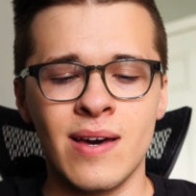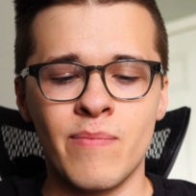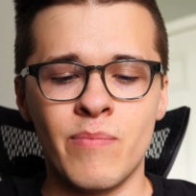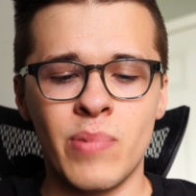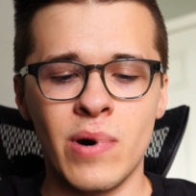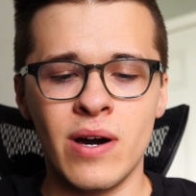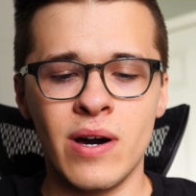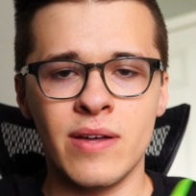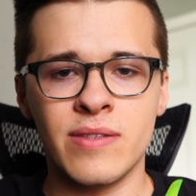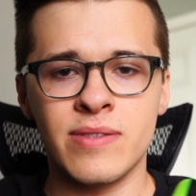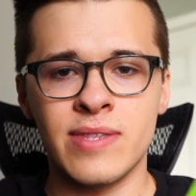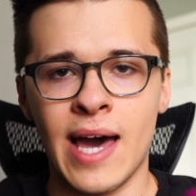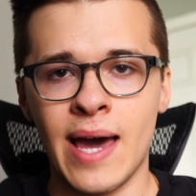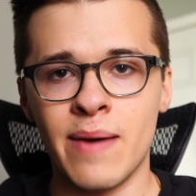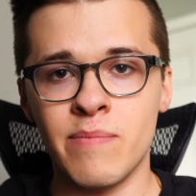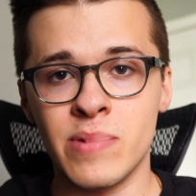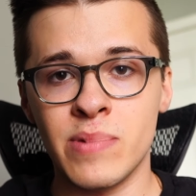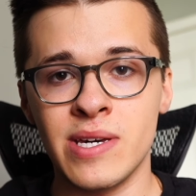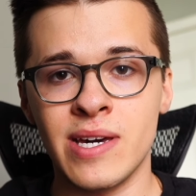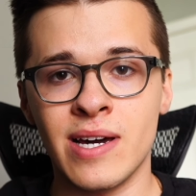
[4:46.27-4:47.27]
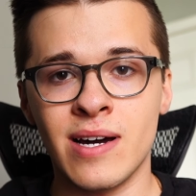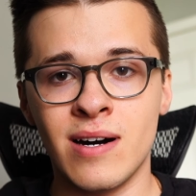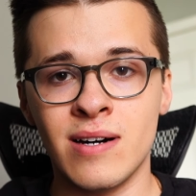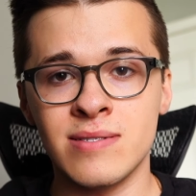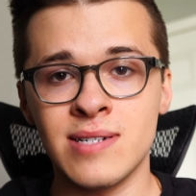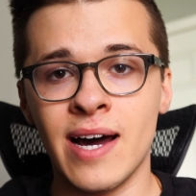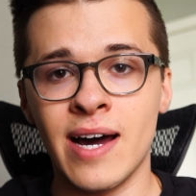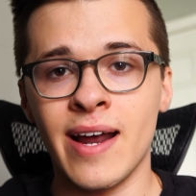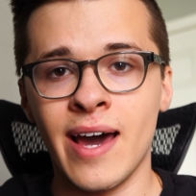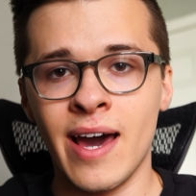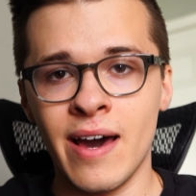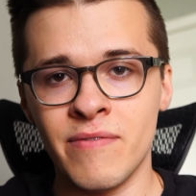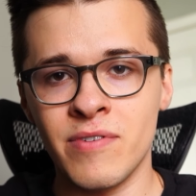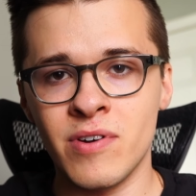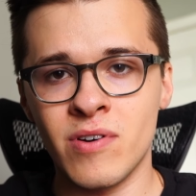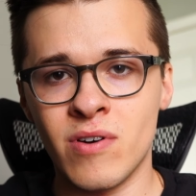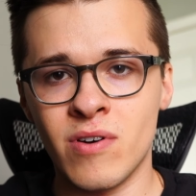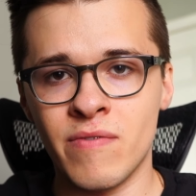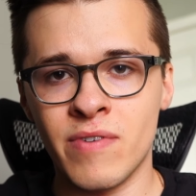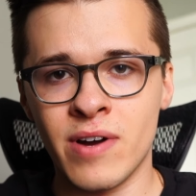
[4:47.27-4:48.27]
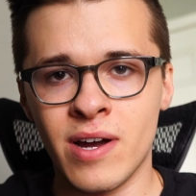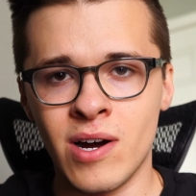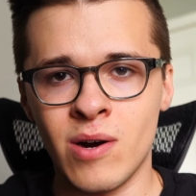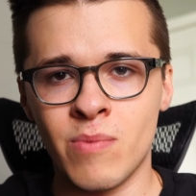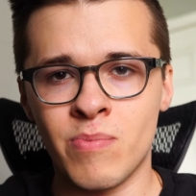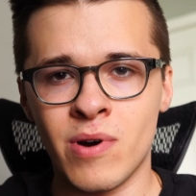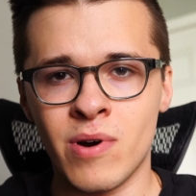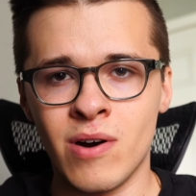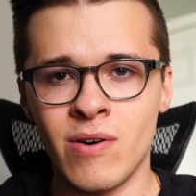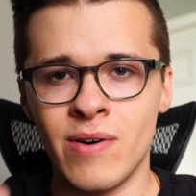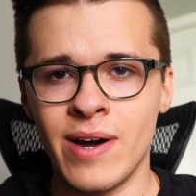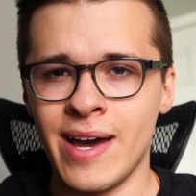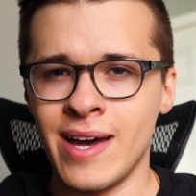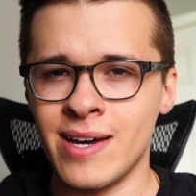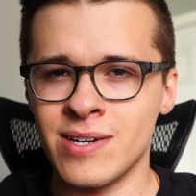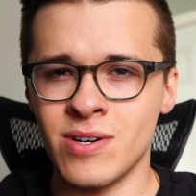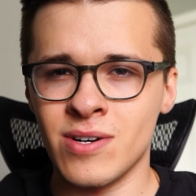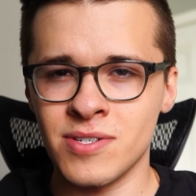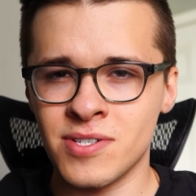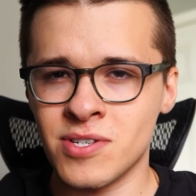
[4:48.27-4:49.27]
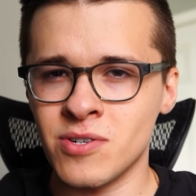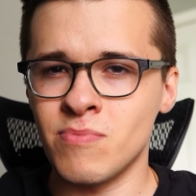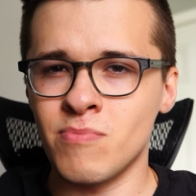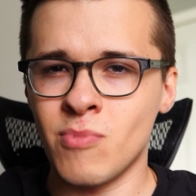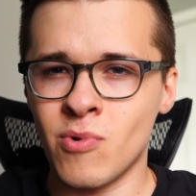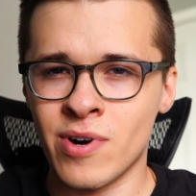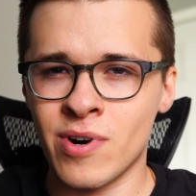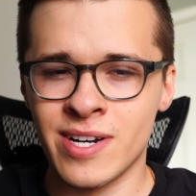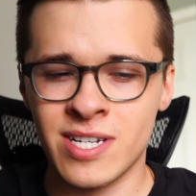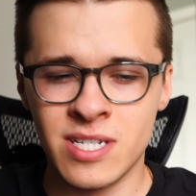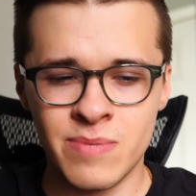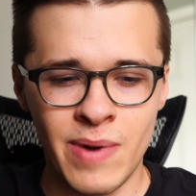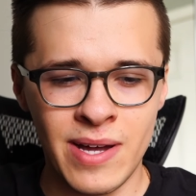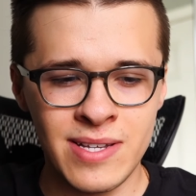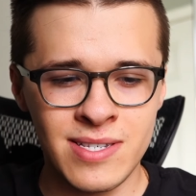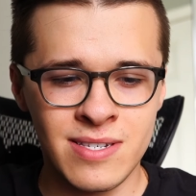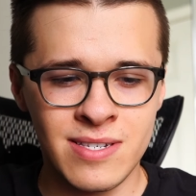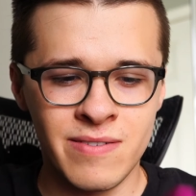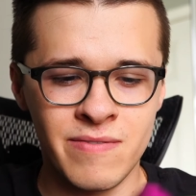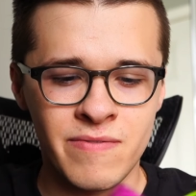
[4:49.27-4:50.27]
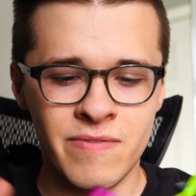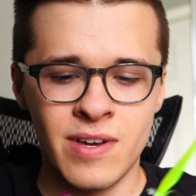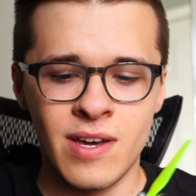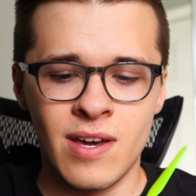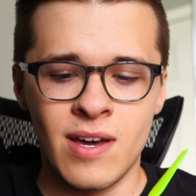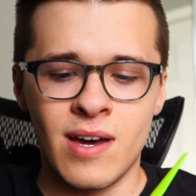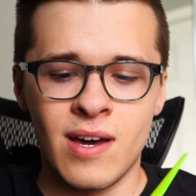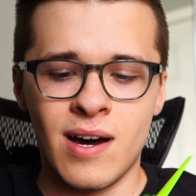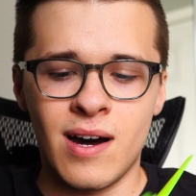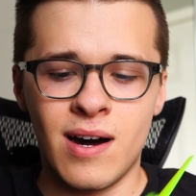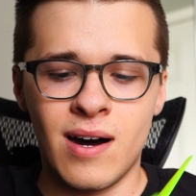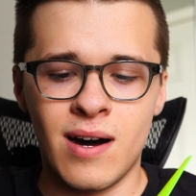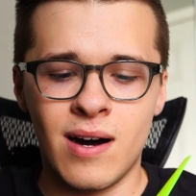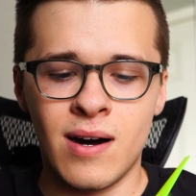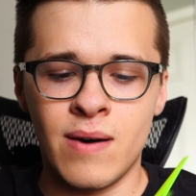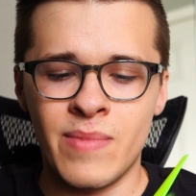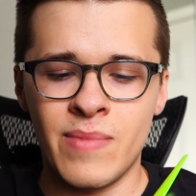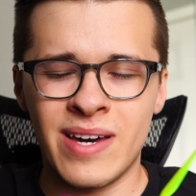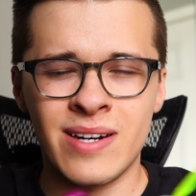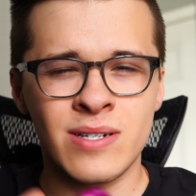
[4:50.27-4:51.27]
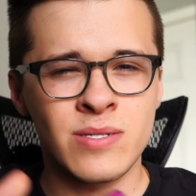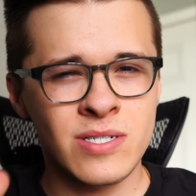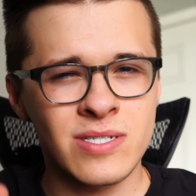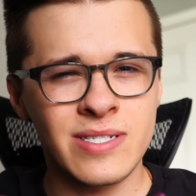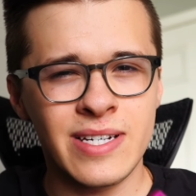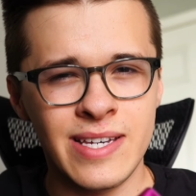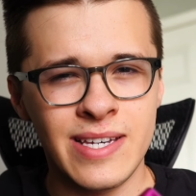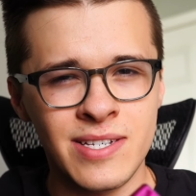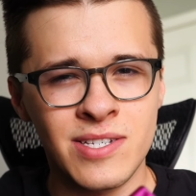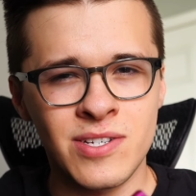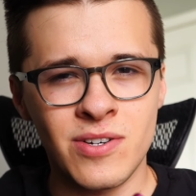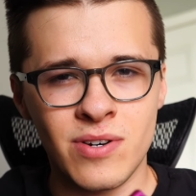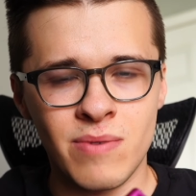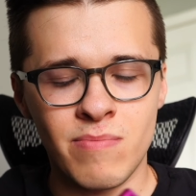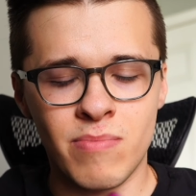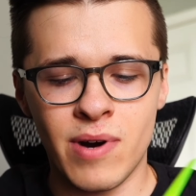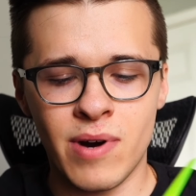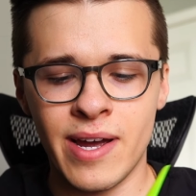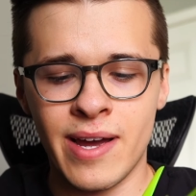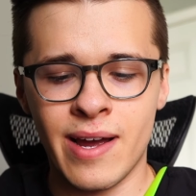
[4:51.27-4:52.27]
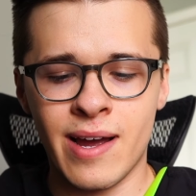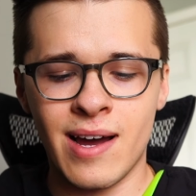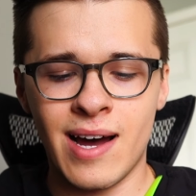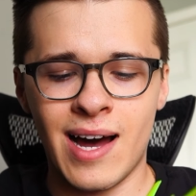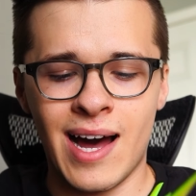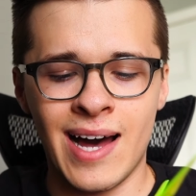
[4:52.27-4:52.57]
but that being a lot heavier of a GoPro and also more expensive and a little easier to break,